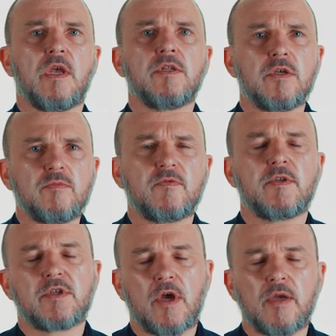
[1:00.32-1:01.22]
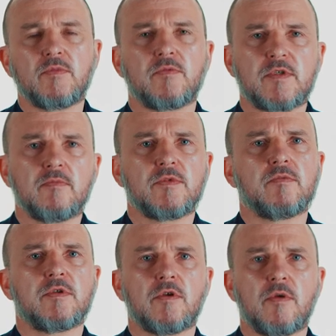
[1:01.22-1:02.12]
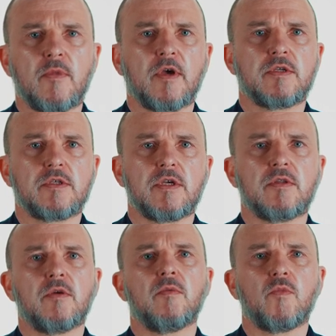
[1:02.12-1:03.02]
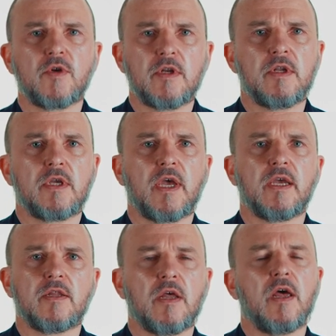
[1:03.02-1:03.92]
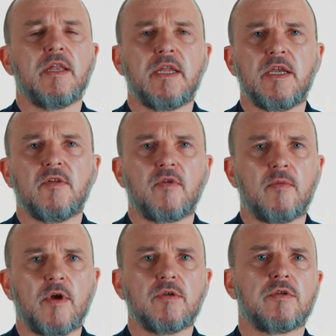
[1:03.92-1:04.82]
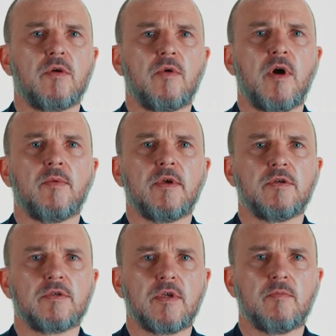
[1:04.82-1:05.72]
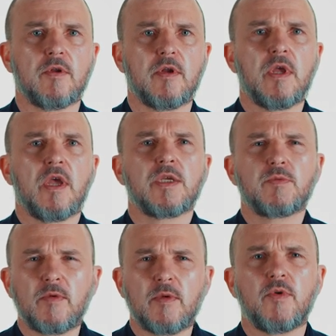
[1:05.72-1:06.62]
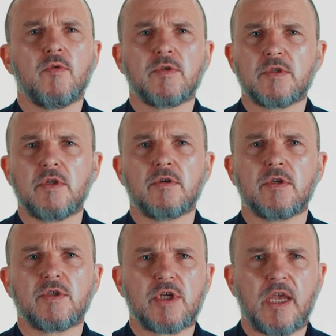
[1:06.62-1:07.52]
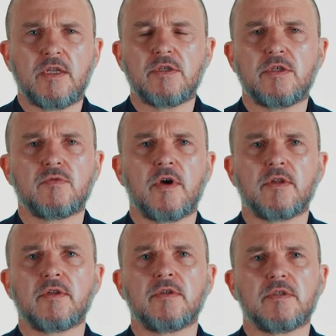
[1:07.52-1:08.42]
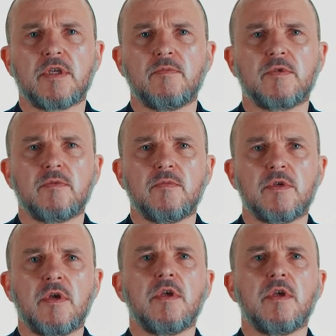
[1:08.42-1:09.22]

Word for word: In terms of the types of symptoms that you might see that would indicate a need for emotional wellbeing treatment, it's probably important to look at changes rather than symptoms.